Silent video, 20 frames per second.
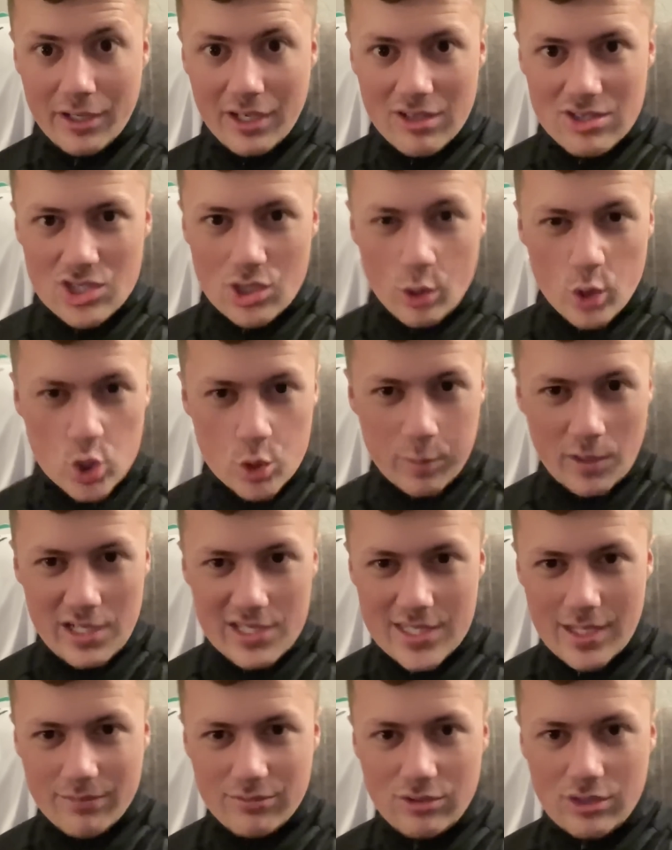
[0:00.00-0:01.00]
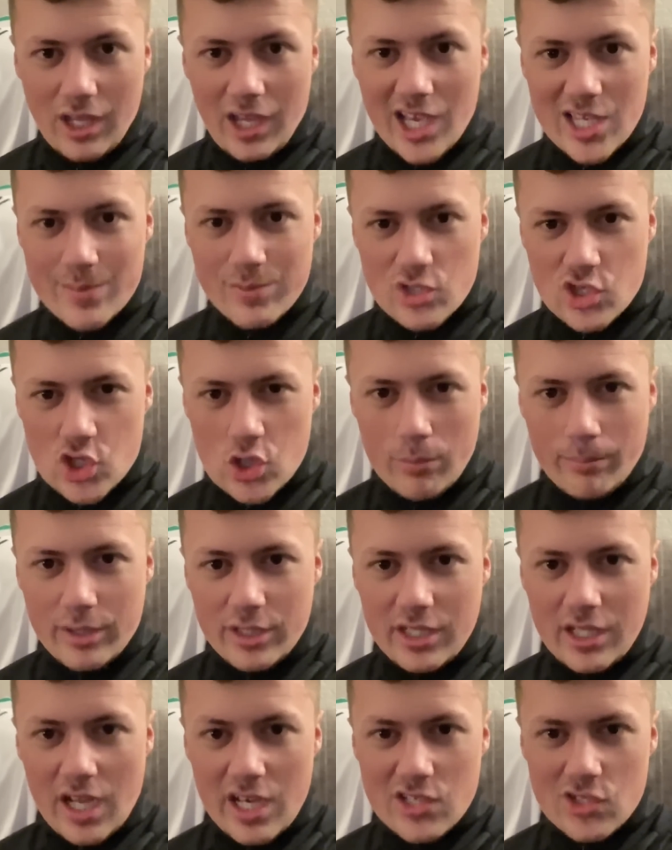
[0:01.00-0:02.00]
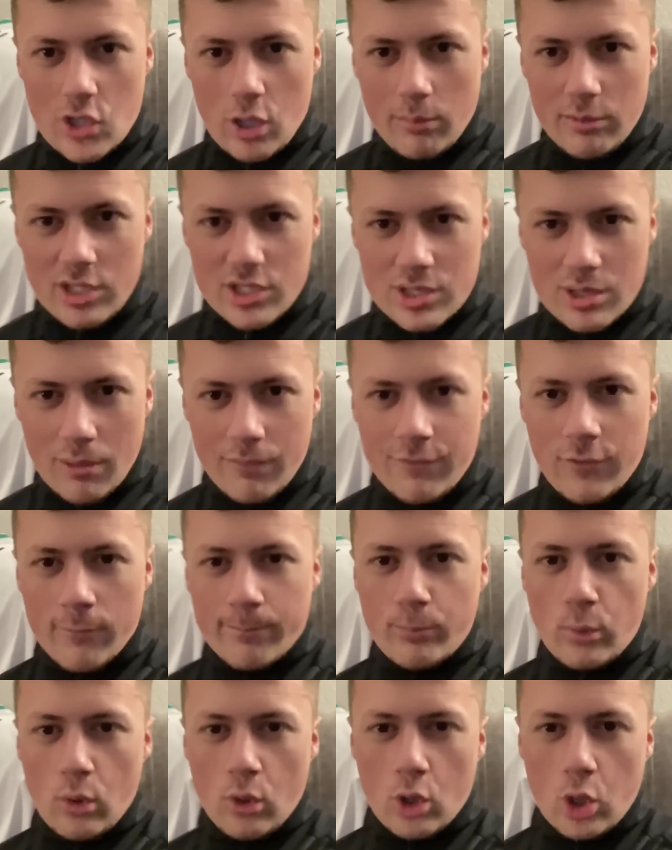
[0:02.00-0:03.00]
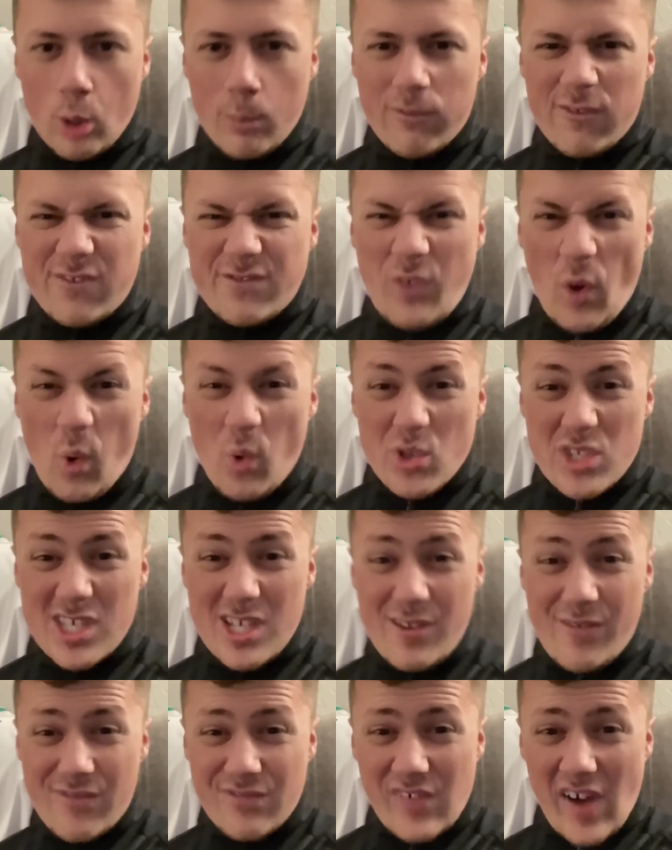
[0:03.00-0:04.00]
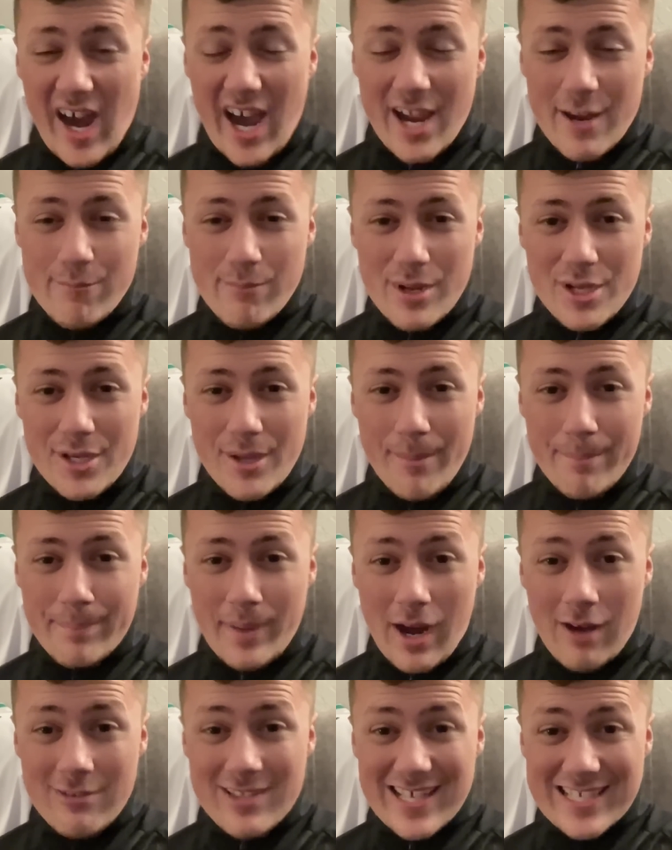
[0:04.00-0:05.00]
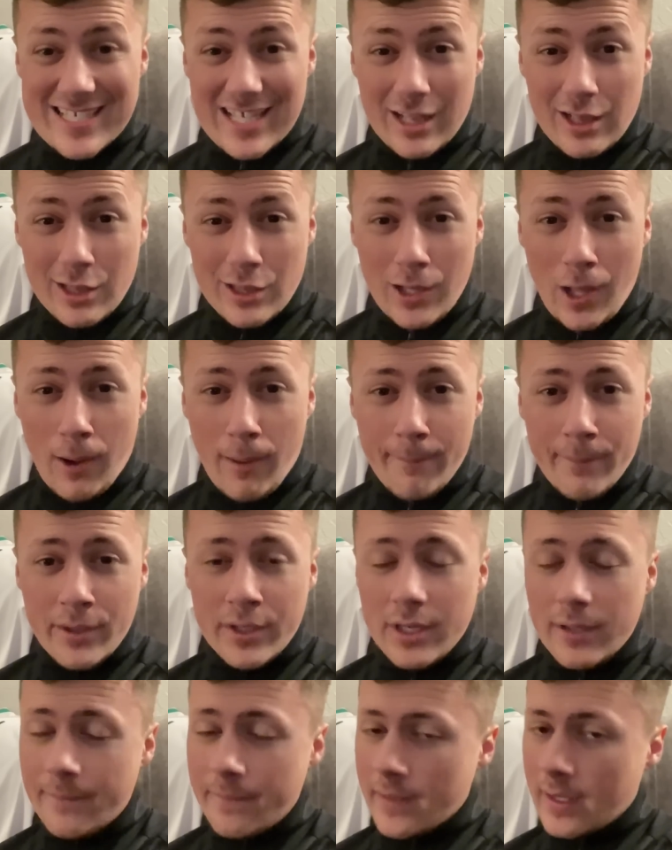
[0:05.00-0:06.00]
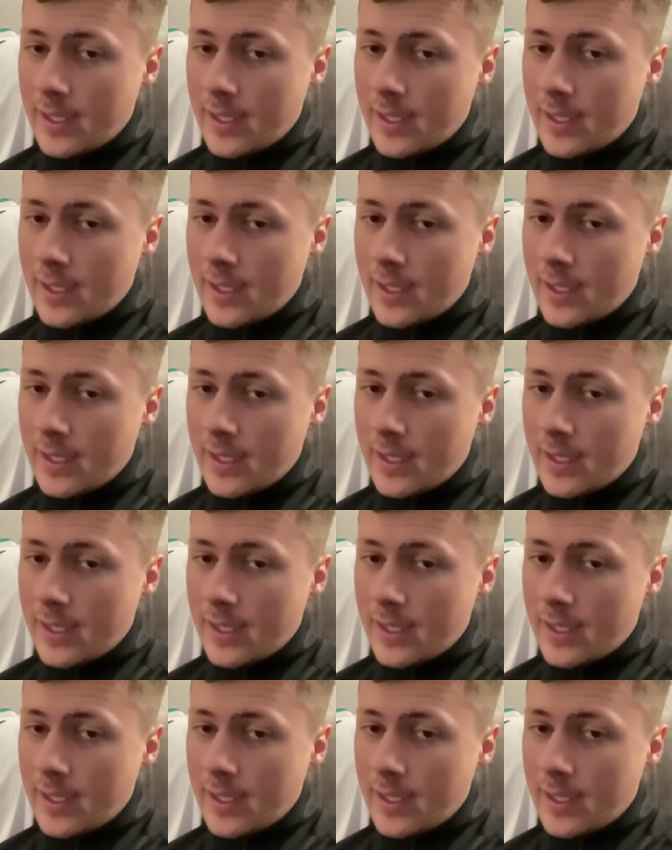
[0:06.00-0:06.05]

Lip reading: It's took us 27 days, but somebody is coming into the football club. £45 million, that's a lot of money.